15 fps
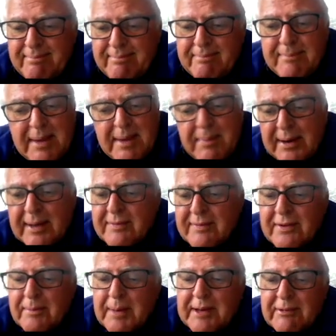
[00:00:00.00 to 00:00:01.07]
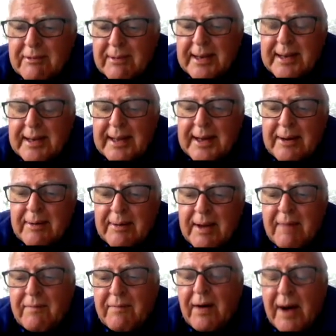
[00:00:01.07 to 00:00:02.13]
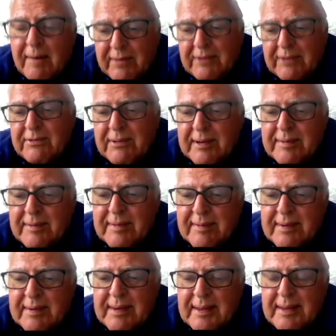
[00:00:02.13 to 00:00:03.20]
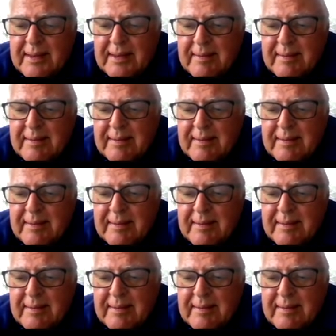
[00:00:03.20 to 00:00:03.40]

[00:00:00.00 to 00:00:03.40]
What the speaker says: maybe not so much right now for obvious reasons.